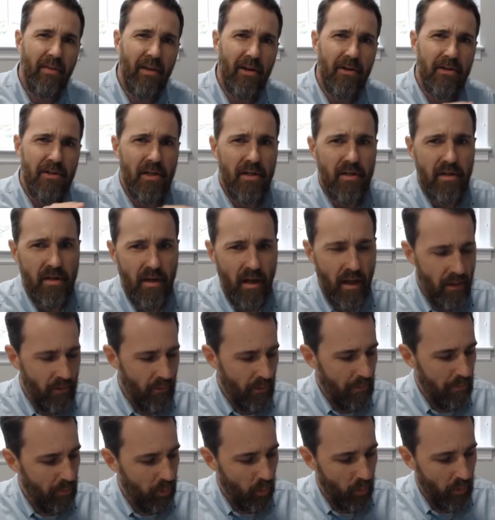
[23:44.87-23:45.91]
And there's
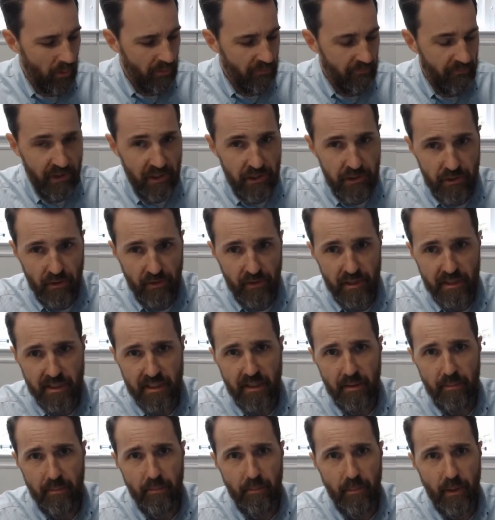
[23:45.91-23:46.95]
another important feature of
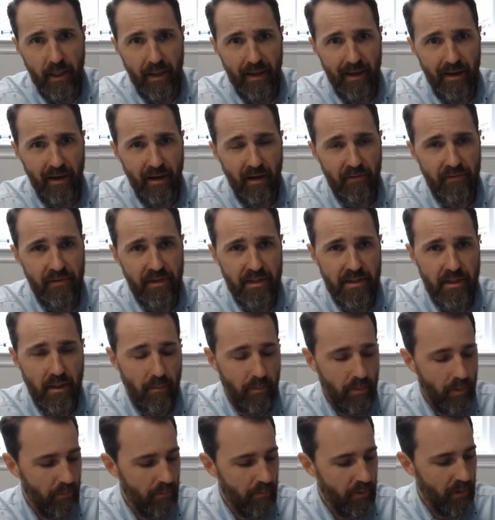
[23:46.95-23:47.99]
the
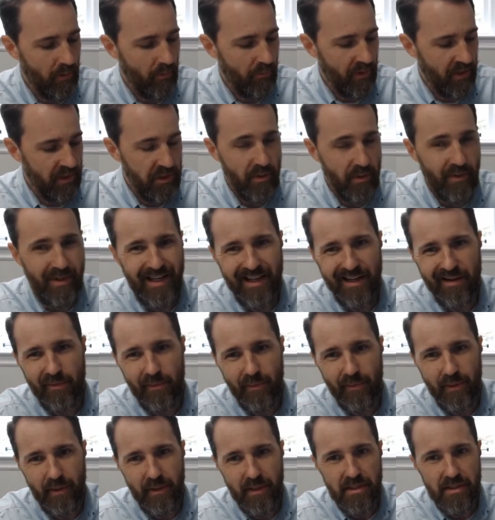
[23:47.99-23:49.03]
temporal bone that you
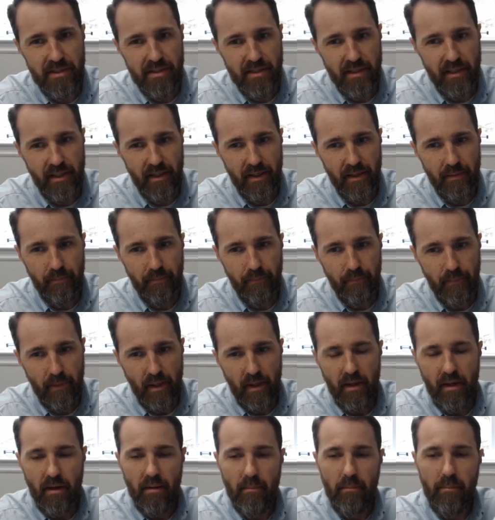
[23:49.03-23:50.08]
can't really see,
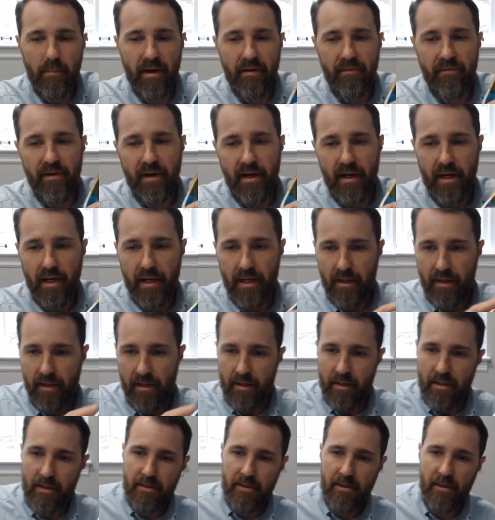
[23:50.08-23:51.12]
but if
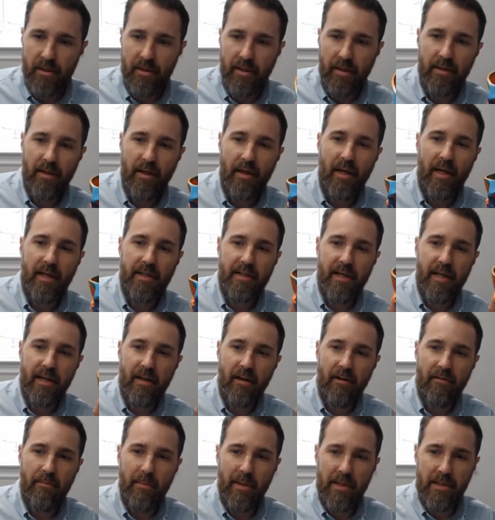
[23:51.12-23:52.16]
I
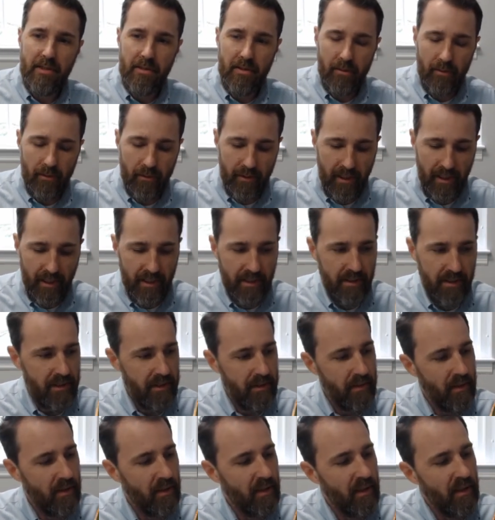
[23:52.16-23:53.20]
take off my skull
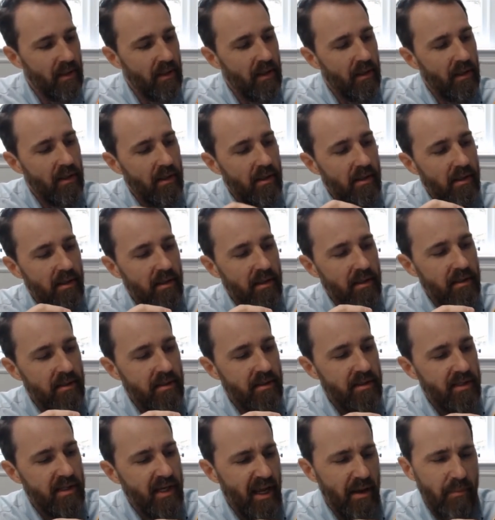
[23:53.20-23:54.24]
case,
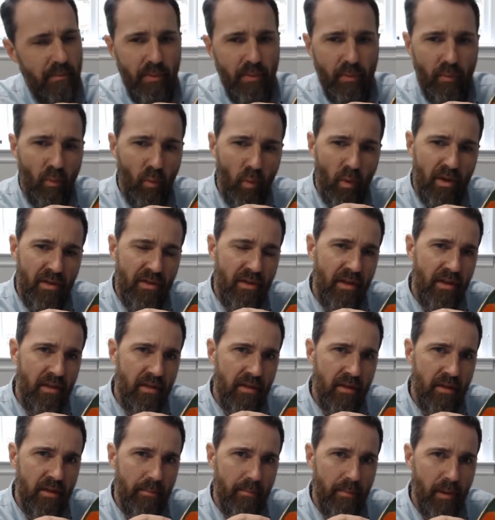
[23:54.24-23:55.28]
deep
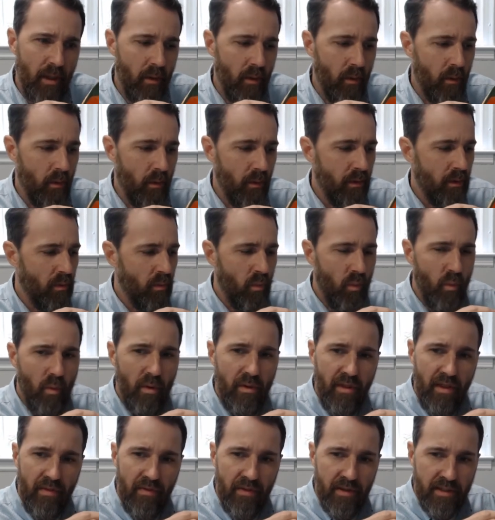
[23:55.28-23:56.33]
within the bone,
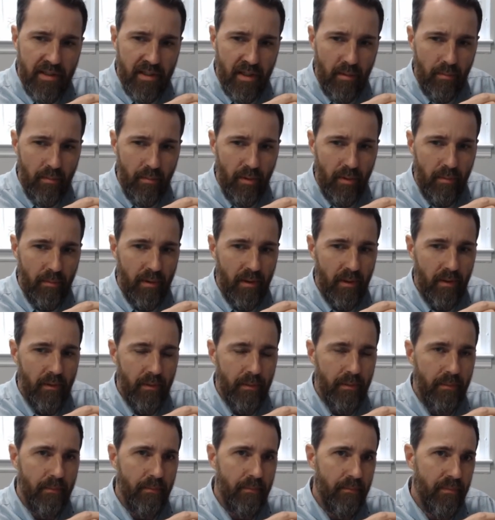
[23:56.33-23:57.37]
within the temporal
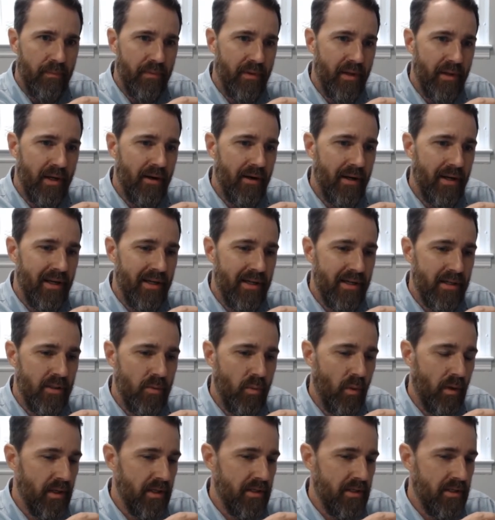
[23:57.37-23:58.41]
bone, there
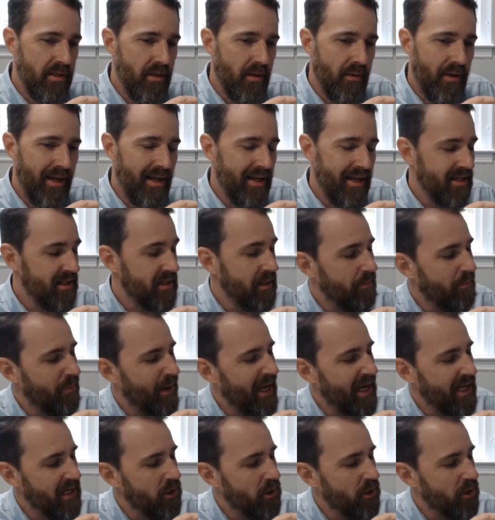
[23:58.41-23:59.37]
is what is known as the